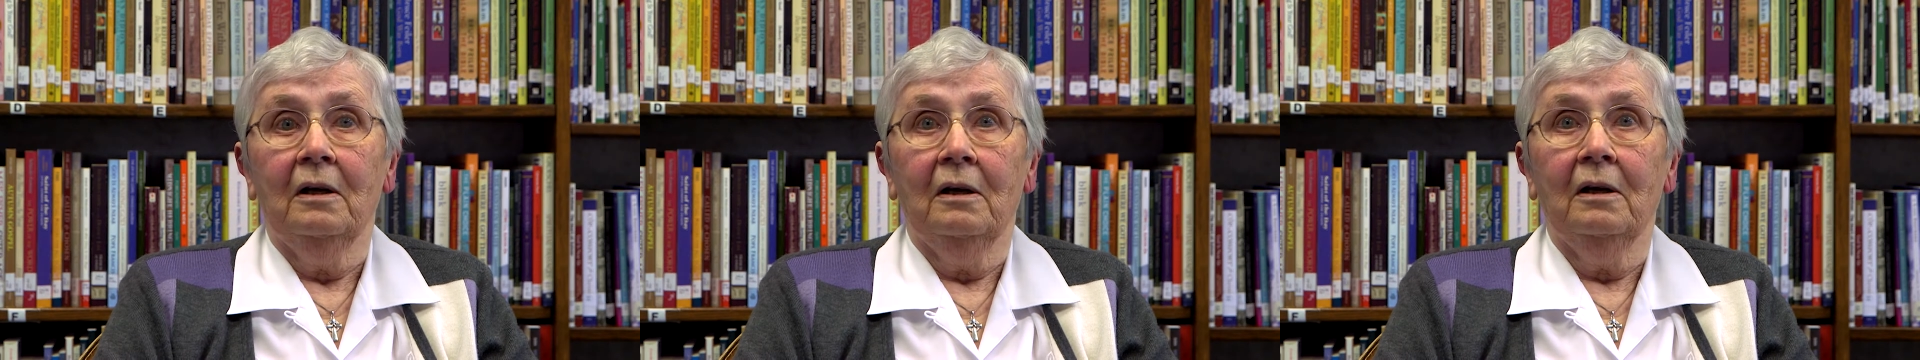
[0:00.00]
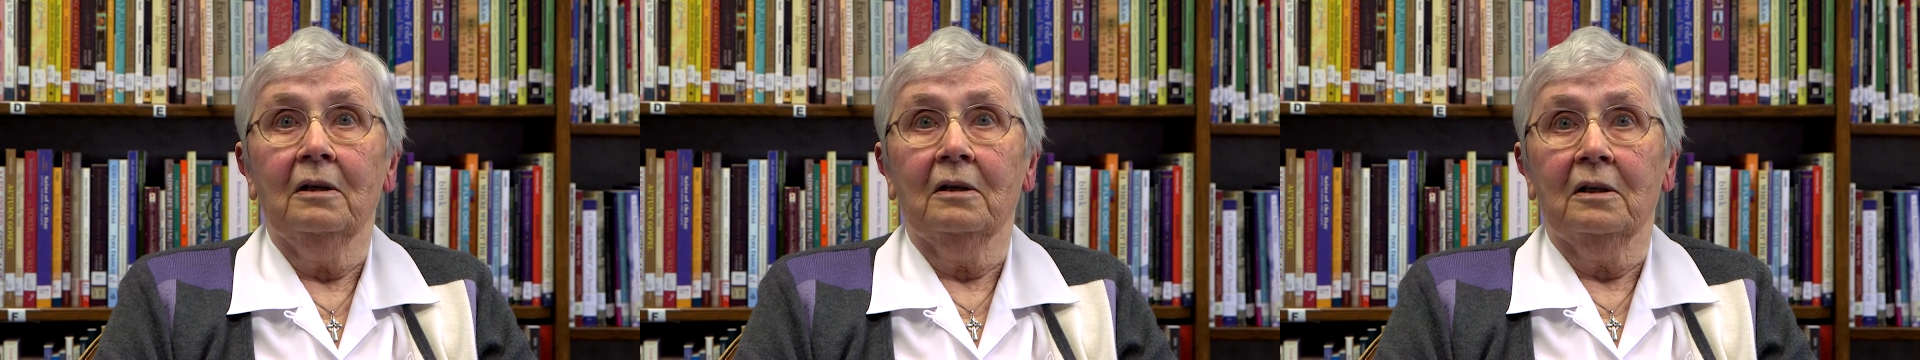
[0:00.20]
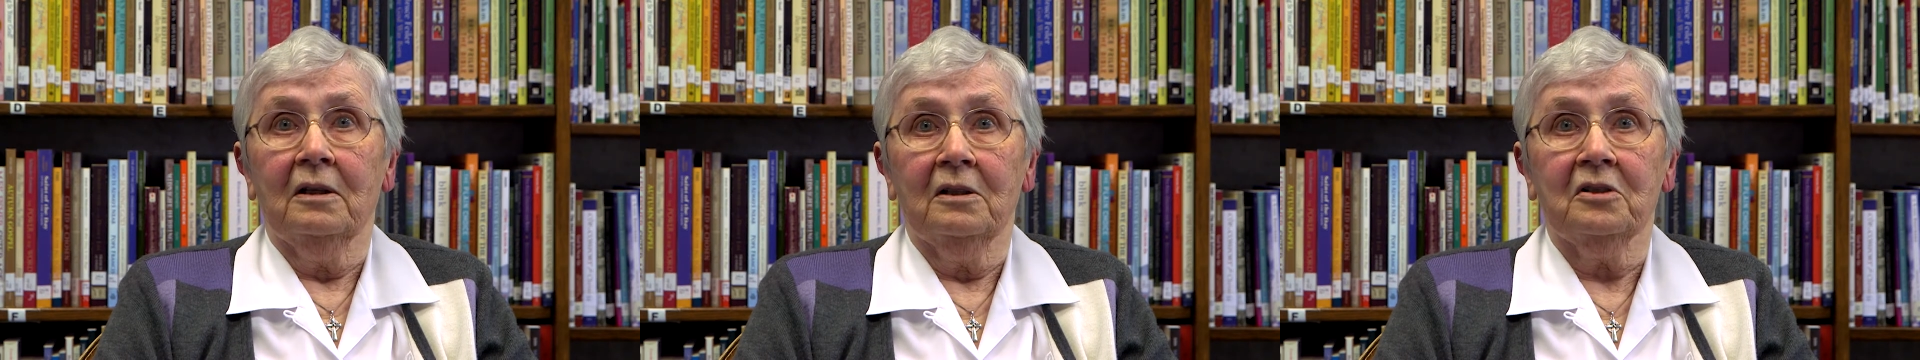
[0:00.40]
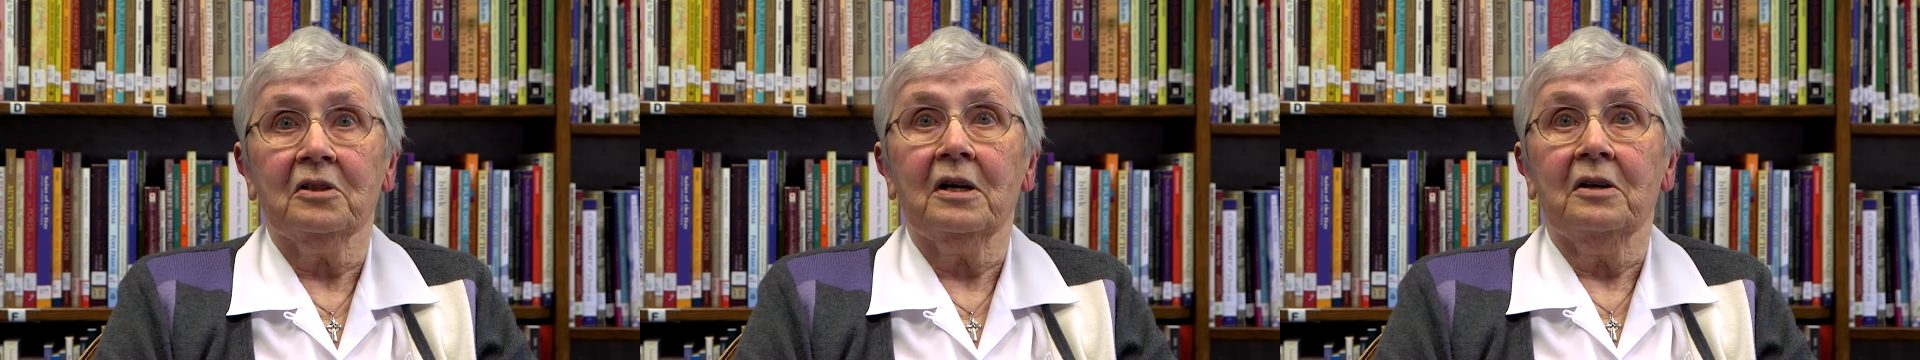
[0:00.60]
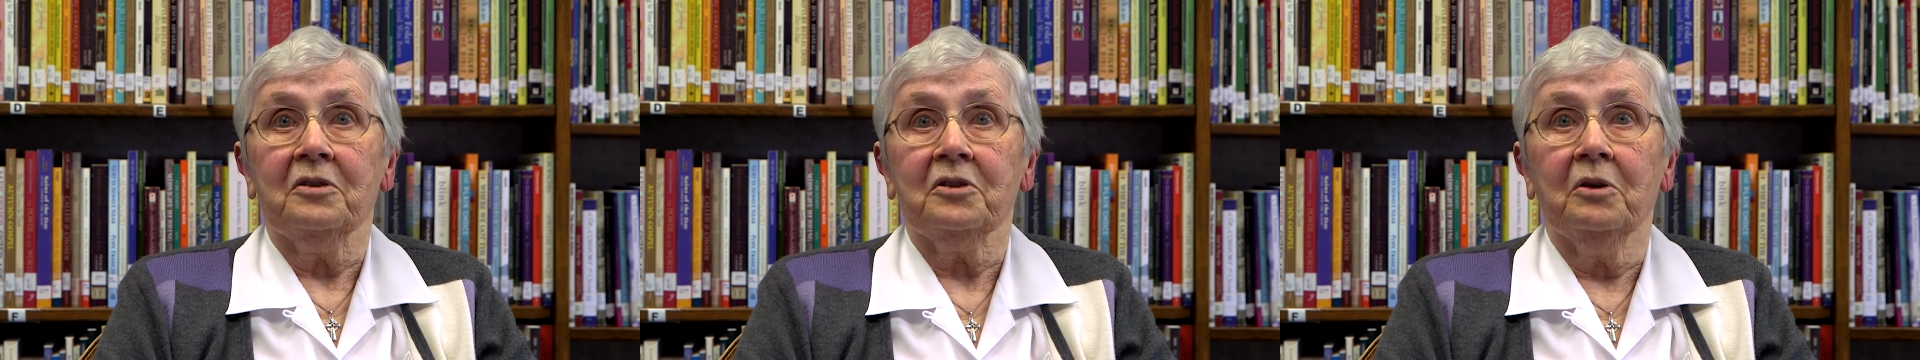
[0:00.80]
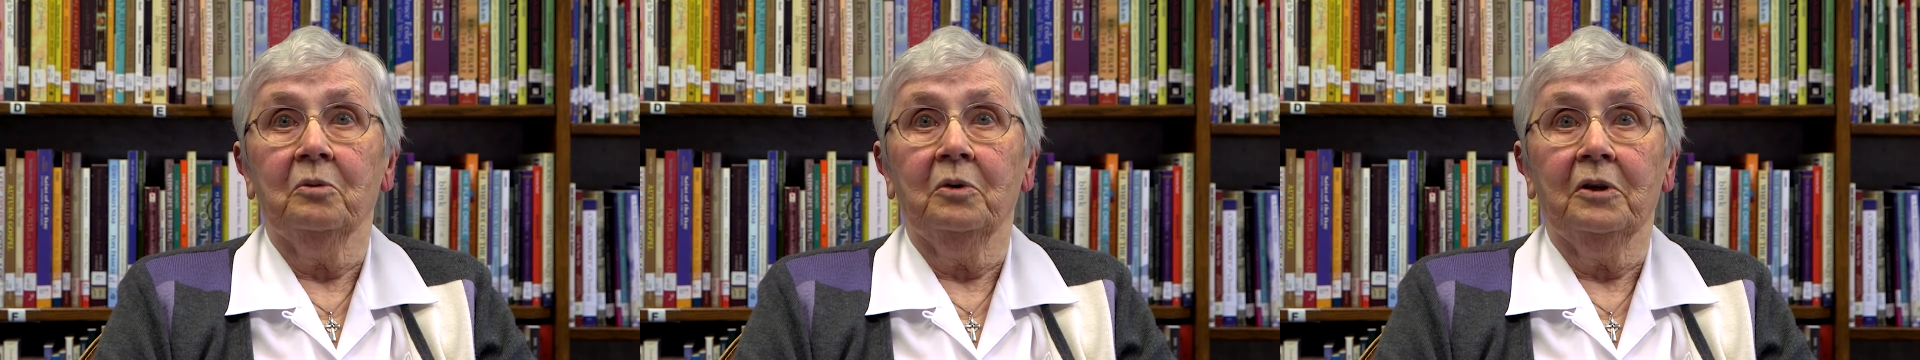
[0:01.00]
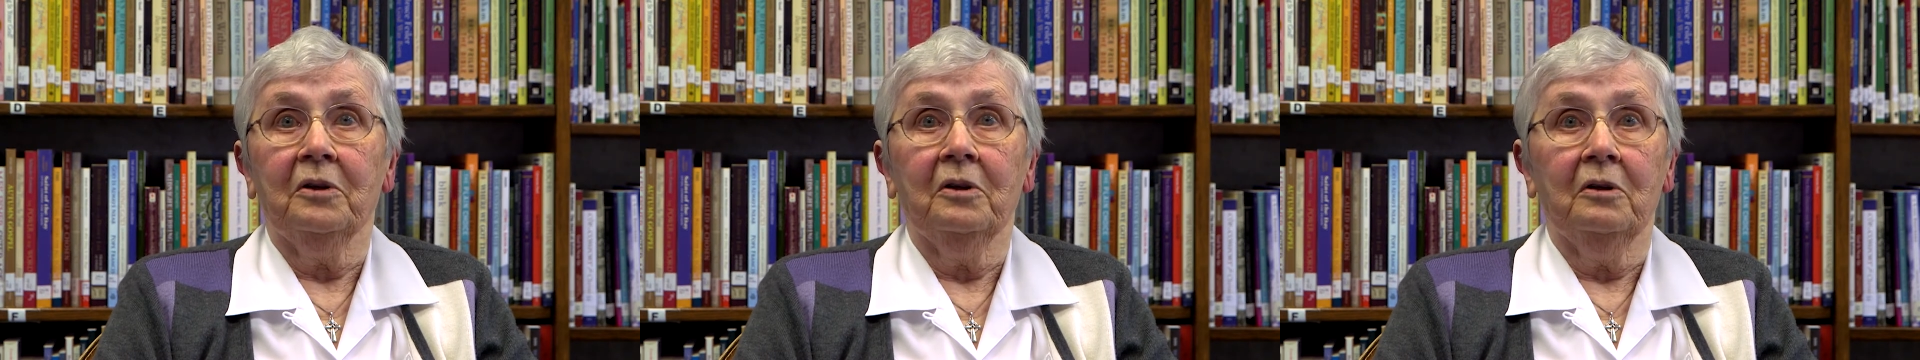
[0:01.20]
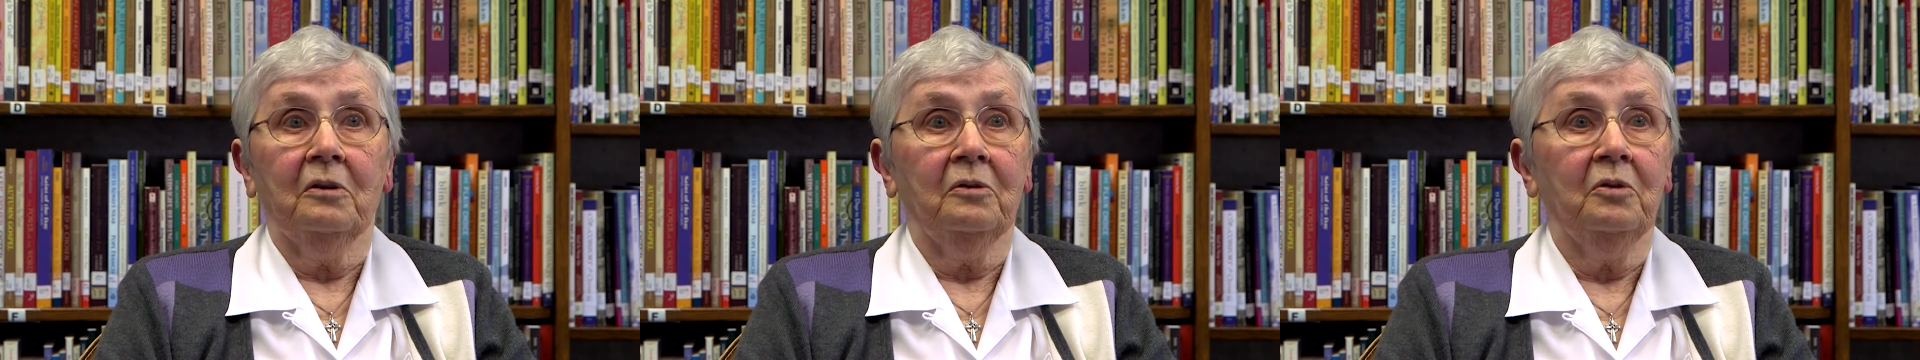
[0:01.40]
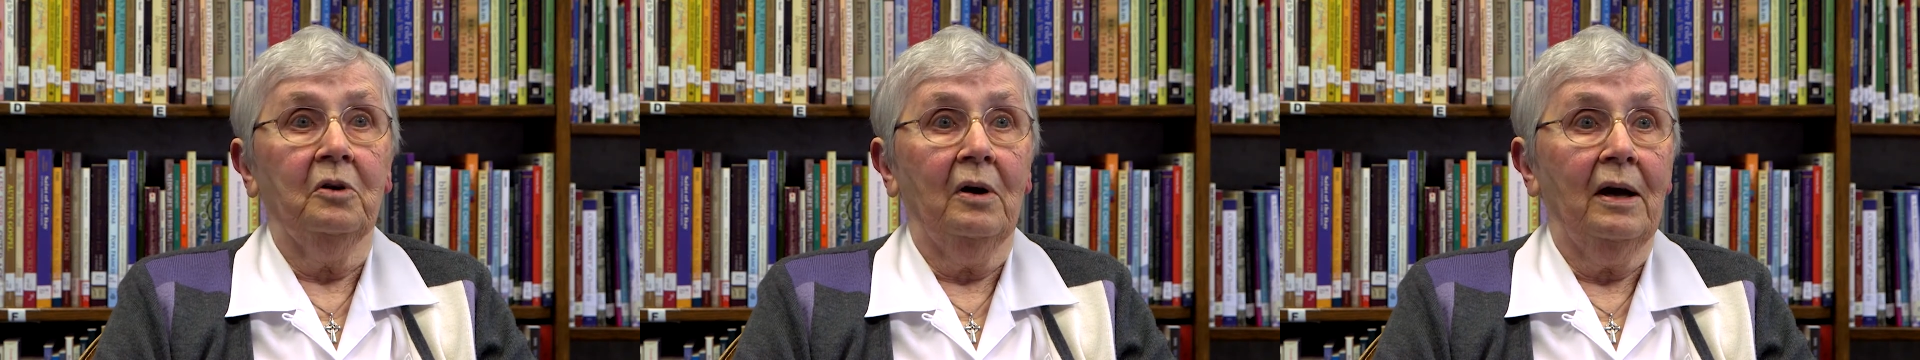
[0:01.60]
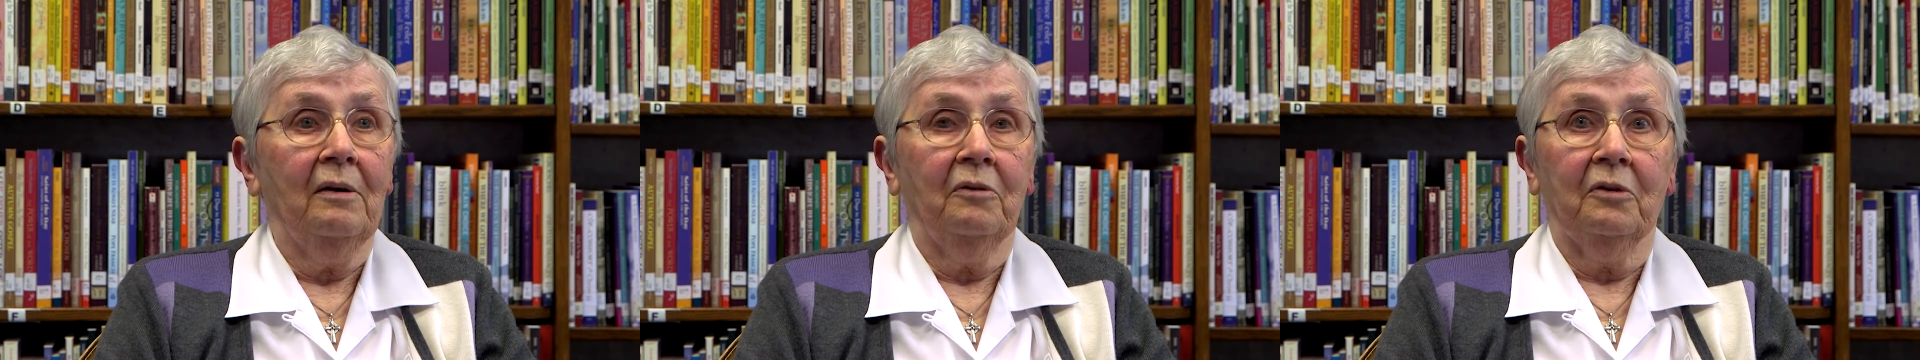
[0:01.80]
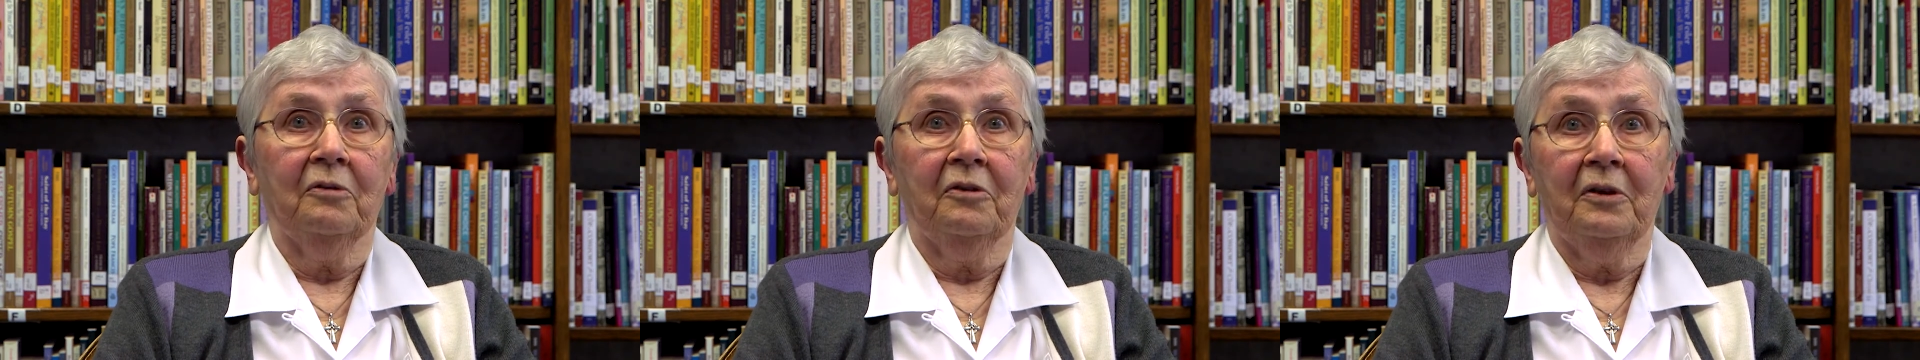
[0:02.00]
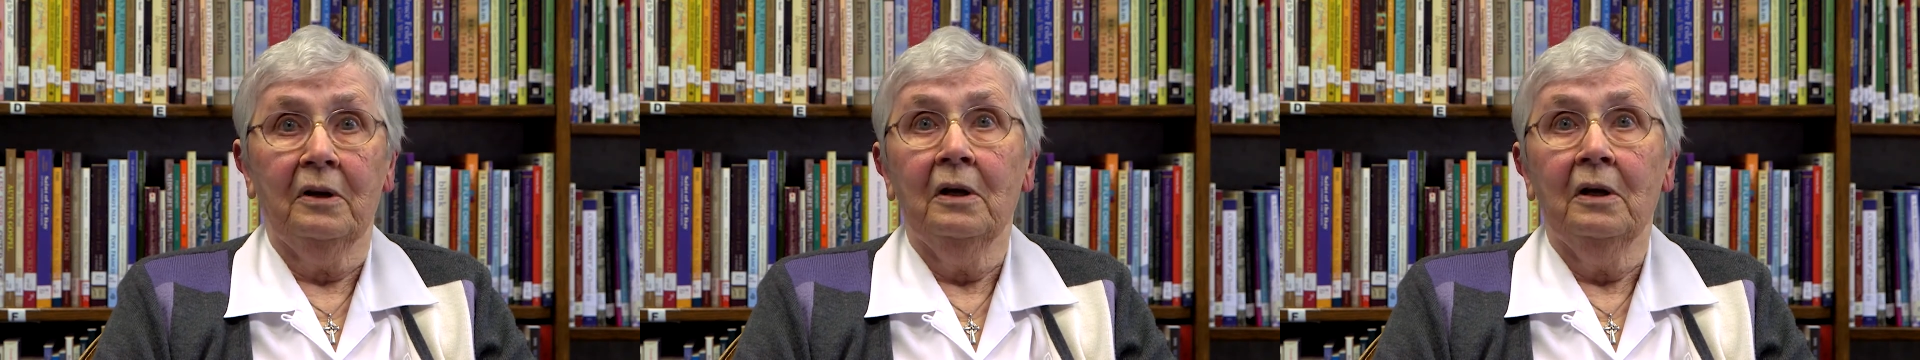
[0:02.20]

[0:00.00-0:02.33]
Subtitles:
and discuss it with you if you have a